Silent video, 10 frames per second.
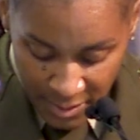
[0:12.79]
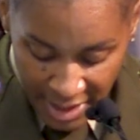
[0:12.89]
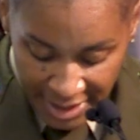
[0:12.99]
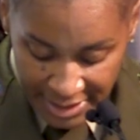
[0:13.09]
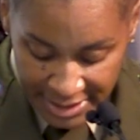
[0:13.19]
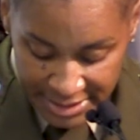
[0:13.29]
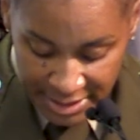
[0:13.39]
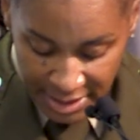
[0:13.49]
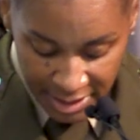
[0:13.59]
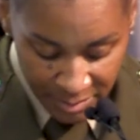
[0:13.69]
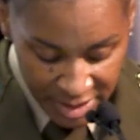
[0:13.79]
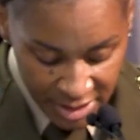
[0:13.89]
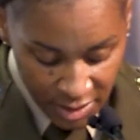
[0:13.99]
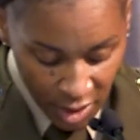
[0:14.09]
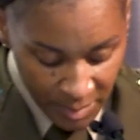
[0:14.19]
He enlisted in the
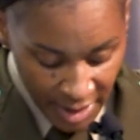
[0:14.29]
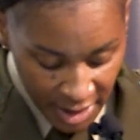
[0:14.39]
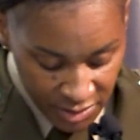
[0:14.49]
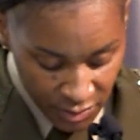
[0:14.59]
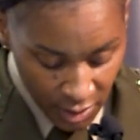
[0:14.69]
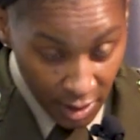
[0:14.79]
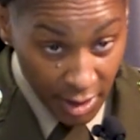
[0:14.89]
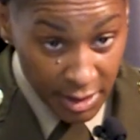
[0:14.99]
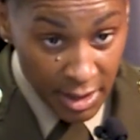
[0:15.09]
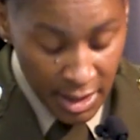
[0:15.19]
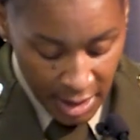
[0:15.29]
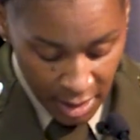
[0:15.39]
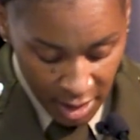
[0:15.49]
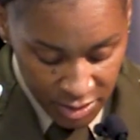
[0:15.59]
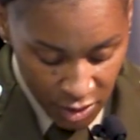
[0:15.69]
Michigan Army National Guard
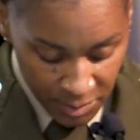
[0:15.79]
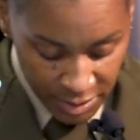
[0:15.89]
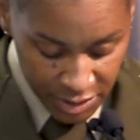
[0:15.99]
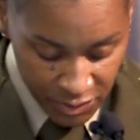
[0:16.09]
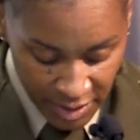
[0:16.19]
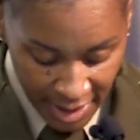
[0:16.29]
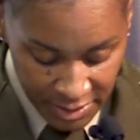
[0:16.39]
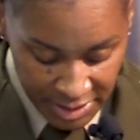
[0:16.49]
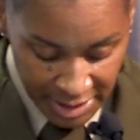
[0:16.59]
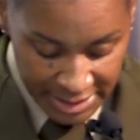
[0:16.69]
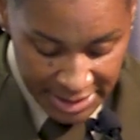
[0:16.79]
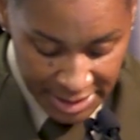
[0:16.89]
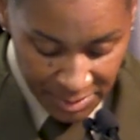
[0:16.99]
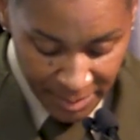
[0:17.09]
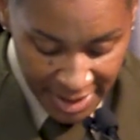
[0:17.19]
in October 2000,
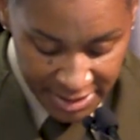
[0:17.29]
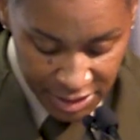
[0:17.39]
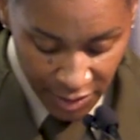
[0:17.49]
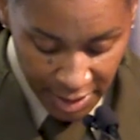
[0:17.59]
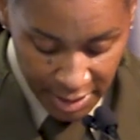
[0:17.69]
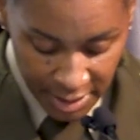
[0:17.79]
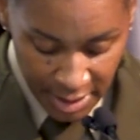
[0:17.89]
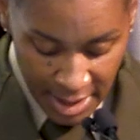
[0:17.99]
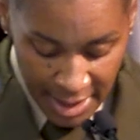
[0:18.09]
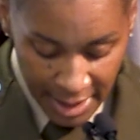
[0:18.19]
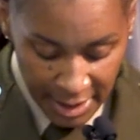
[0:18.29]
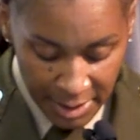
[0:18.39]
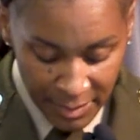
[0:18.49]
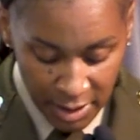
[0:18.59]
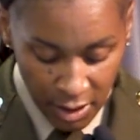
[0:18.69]
attending basic training
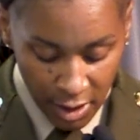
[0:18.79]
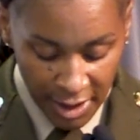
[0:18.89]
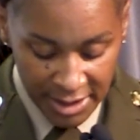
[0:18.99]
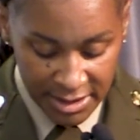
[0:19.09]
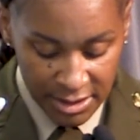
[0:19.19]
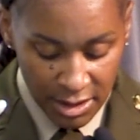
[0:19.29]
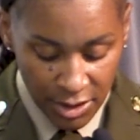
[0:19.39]
and MLRS